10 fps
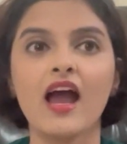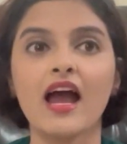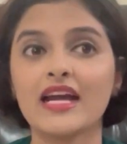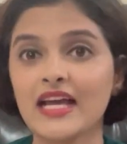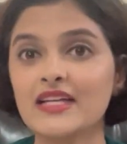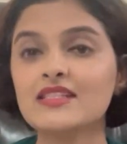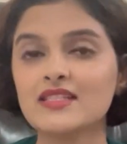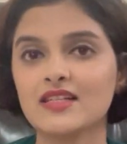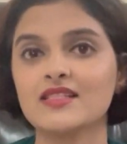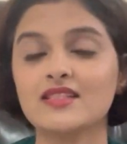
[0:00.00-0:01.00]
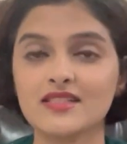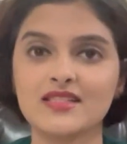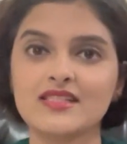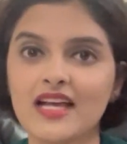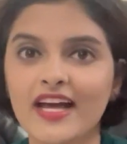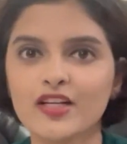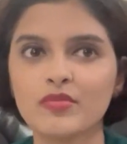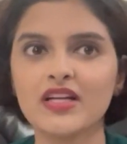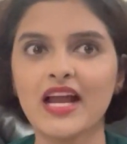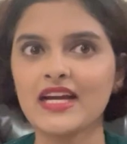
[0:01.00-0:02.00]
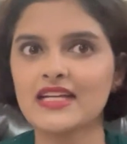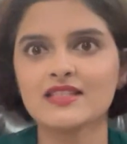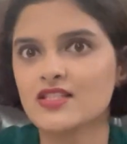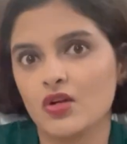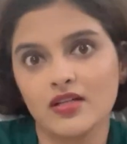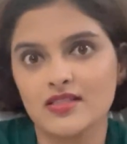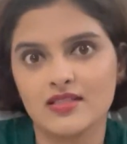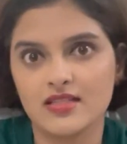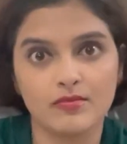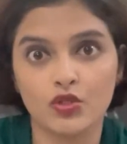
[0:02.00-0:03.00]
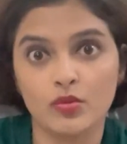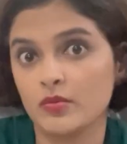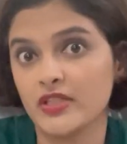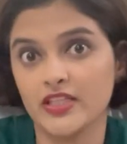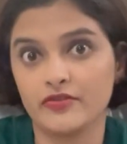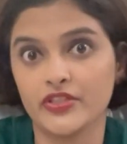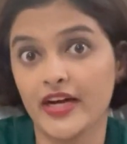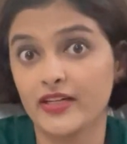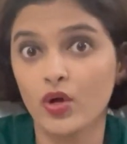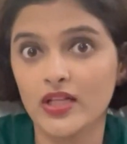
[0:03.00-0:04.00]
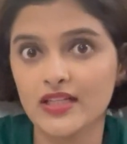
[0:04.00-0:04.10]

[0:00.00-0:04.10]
and hence is considered as desirable, and hence is not considered as abnormal behavior at all.